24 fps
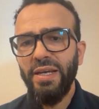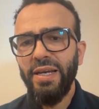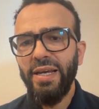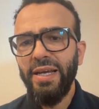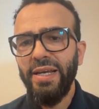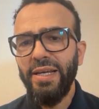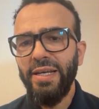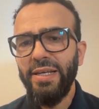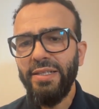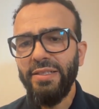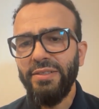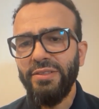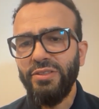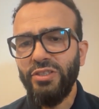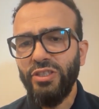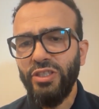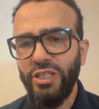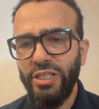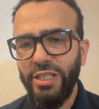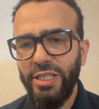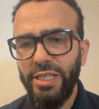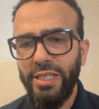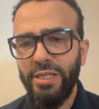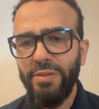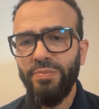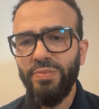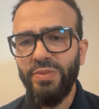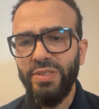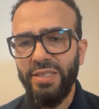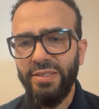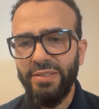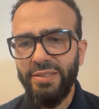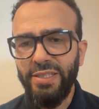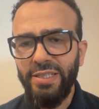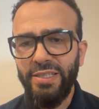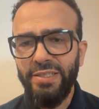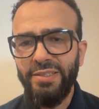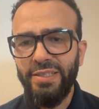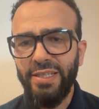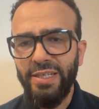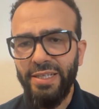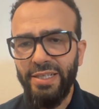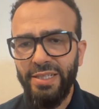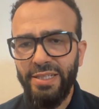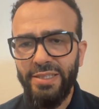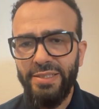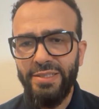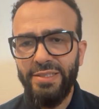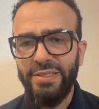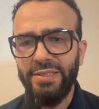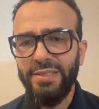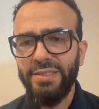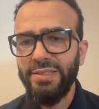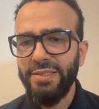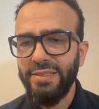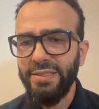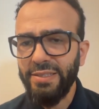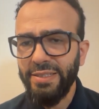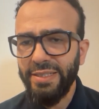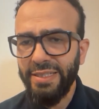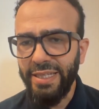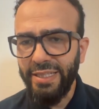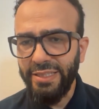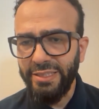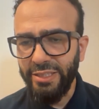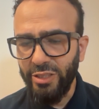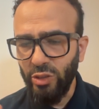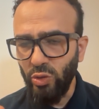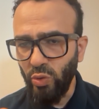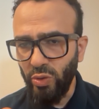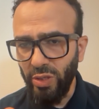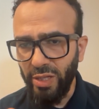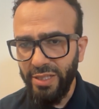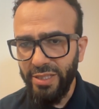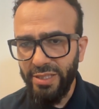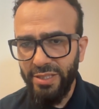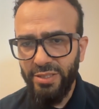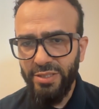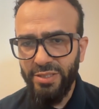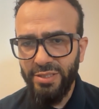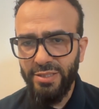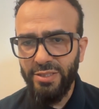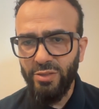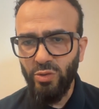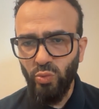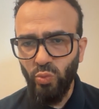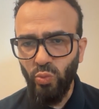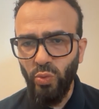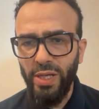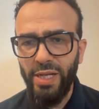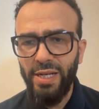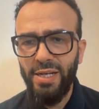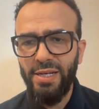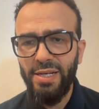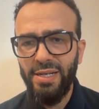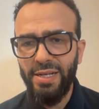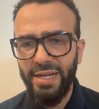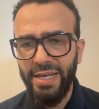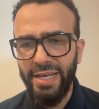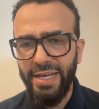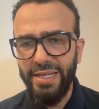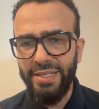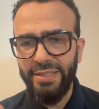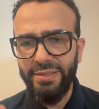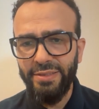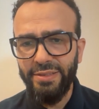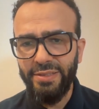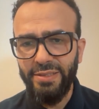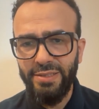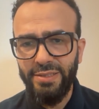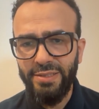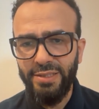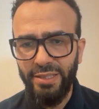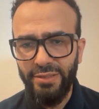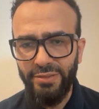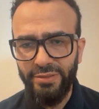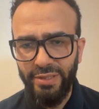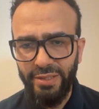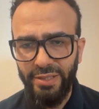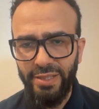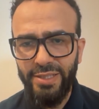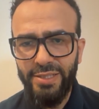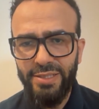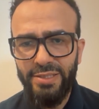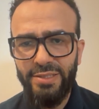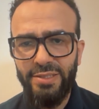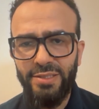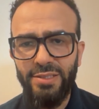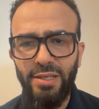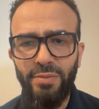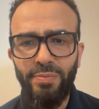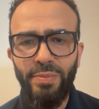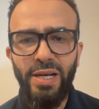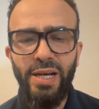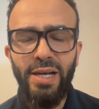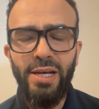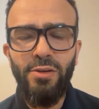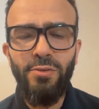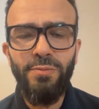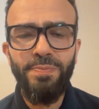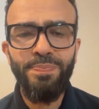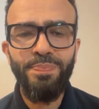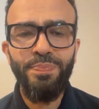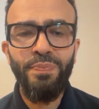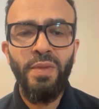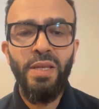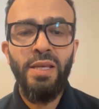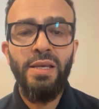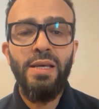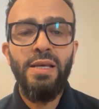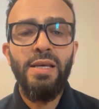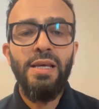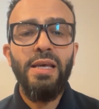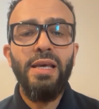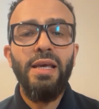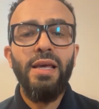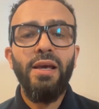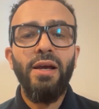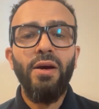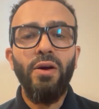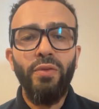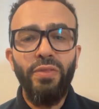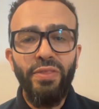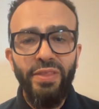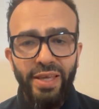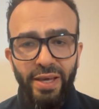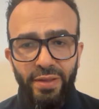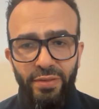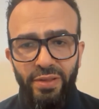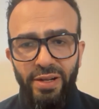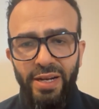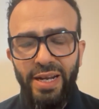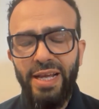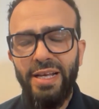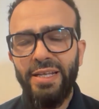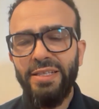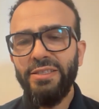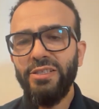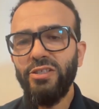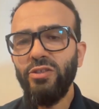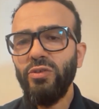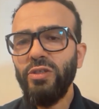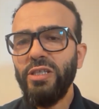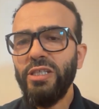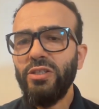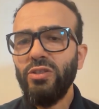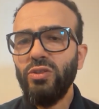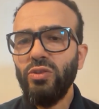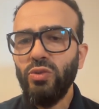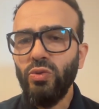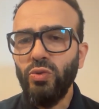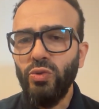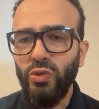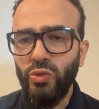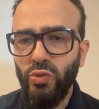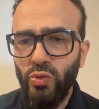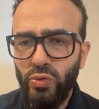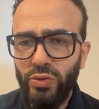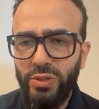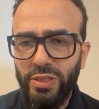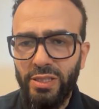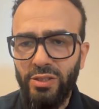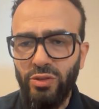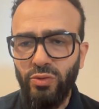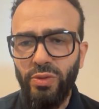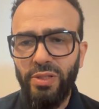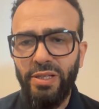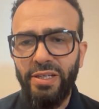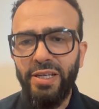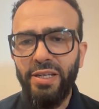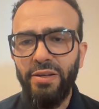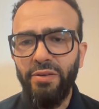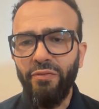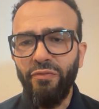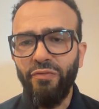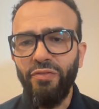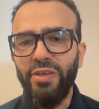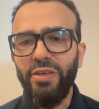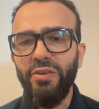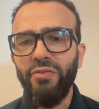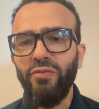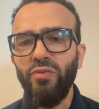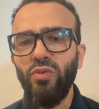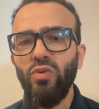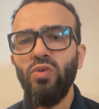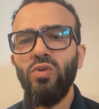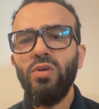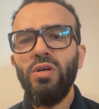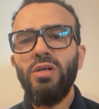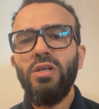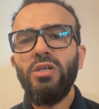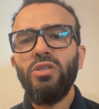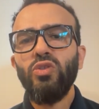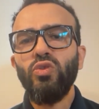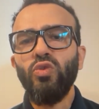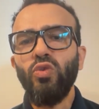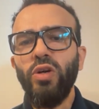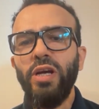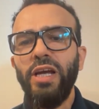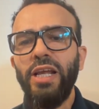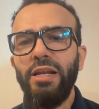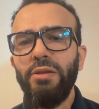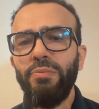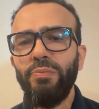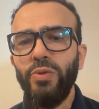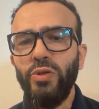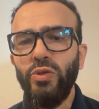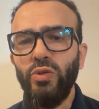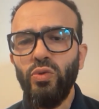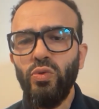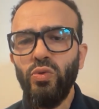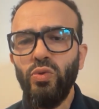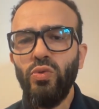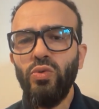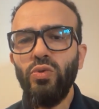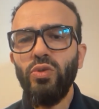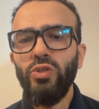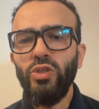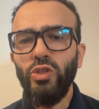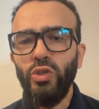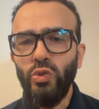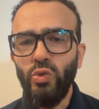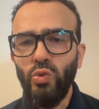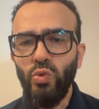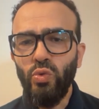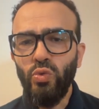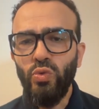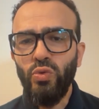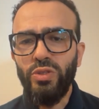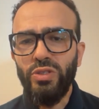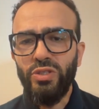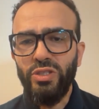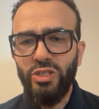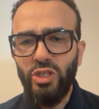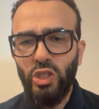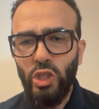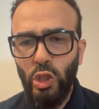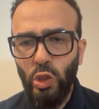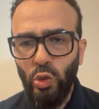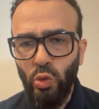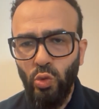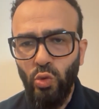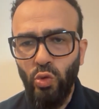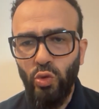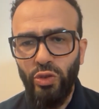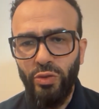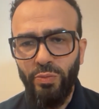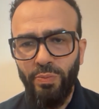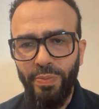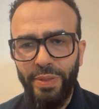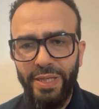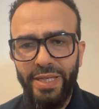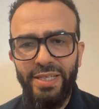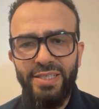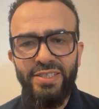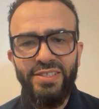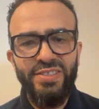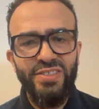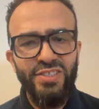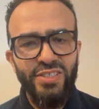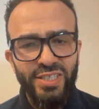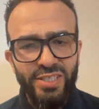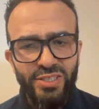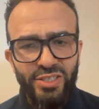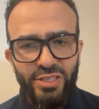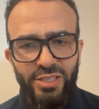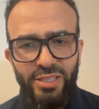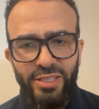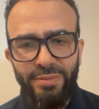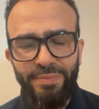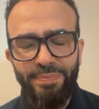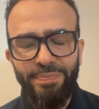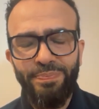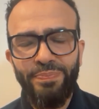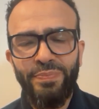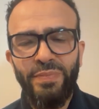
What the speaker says: and keep the data is categorized well and standardized somehow. On the other hand, you need to use as well in vivo to help you use code-based system